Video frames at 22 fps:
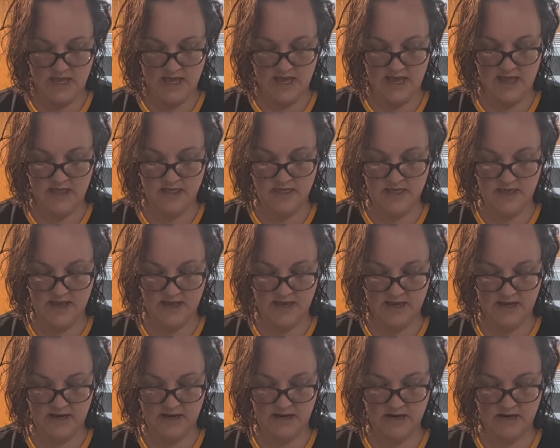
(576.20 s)
And
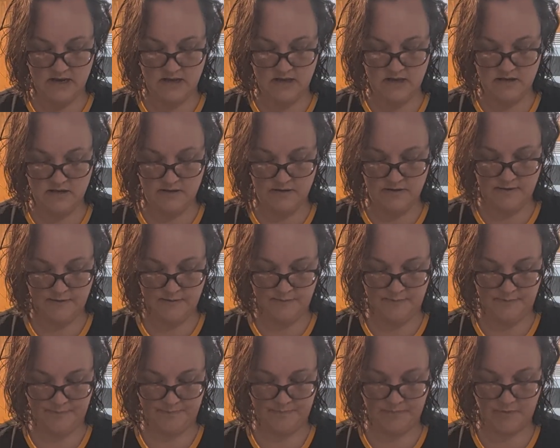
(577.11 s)
then
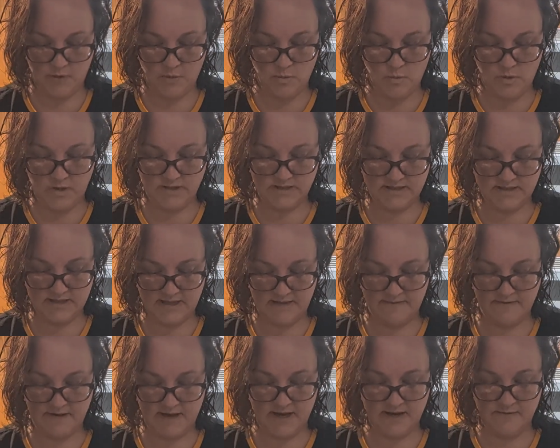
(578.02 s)
once
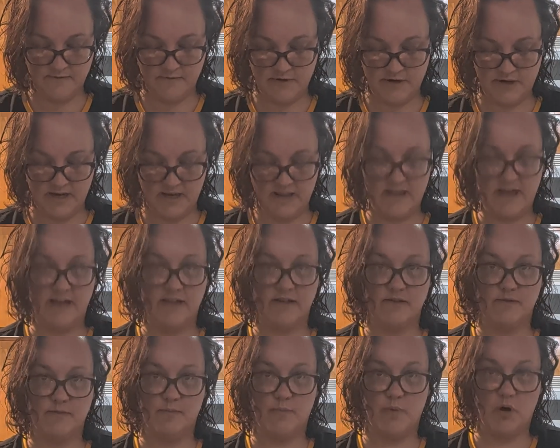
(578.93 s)
I've kind of created
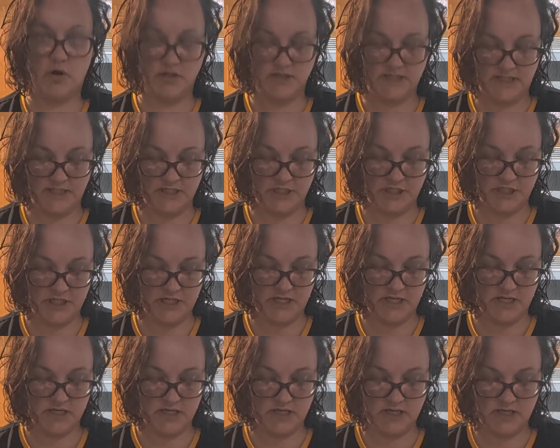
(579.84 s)
that ball
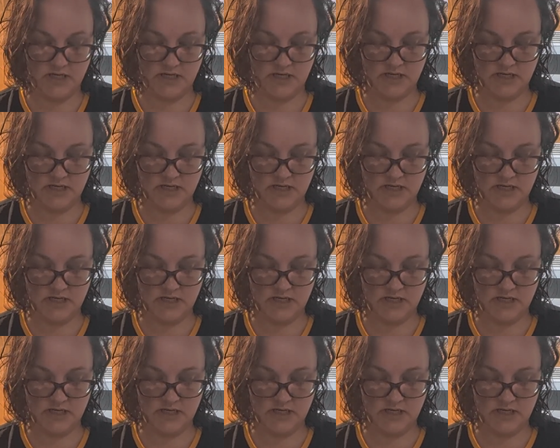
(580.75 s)
tension